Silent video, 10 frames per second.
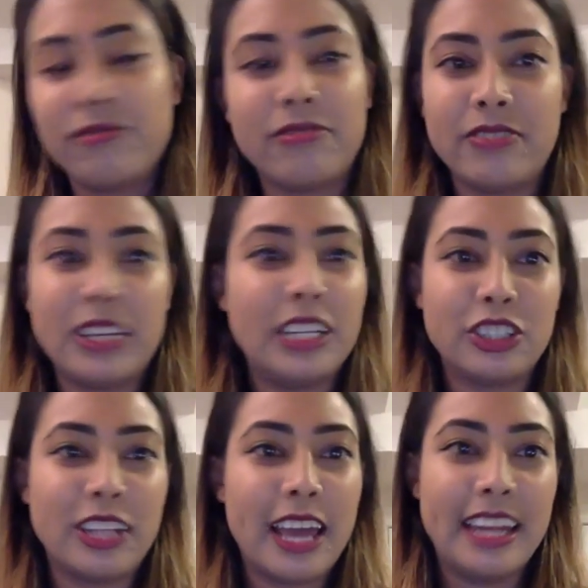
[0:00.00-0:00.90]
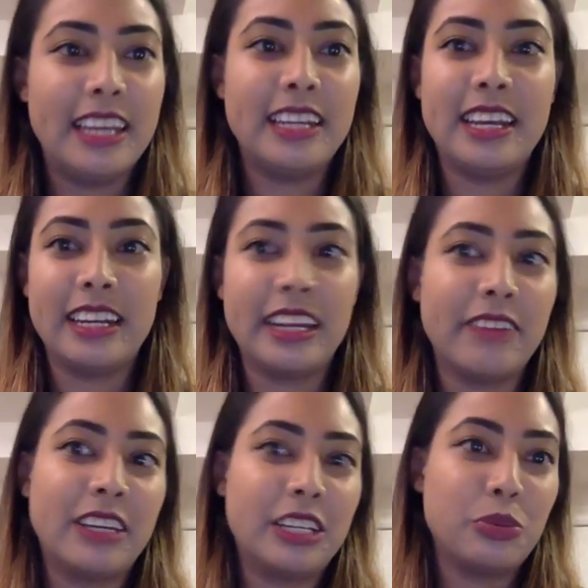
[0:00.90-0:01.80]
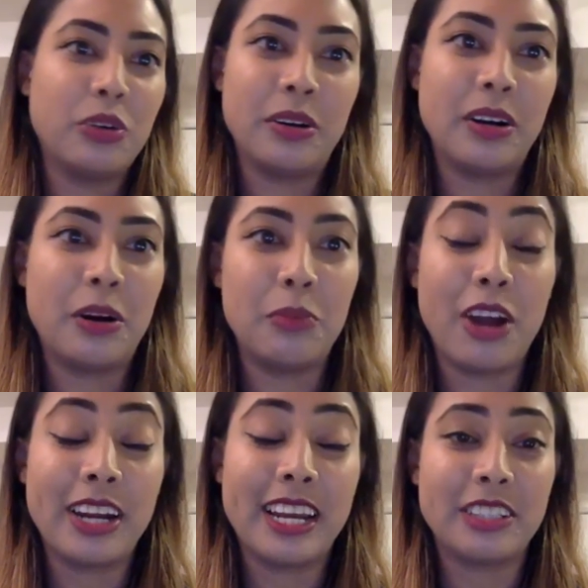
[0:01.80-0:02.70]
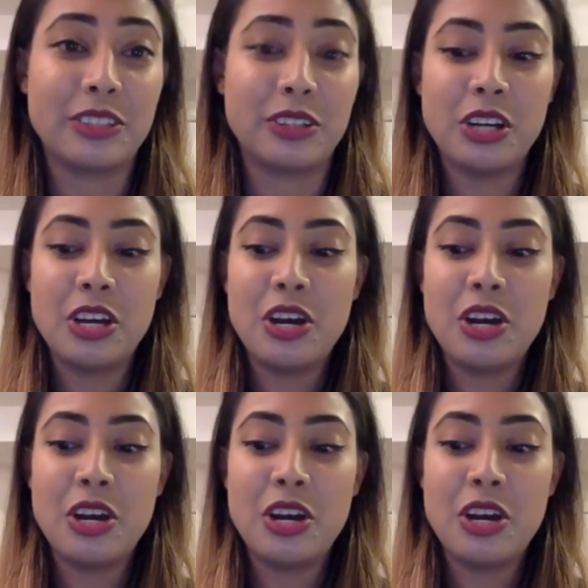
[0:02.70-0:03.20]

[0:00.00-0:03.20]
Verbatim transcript: finished the edit and giving it to our, our broadcaster.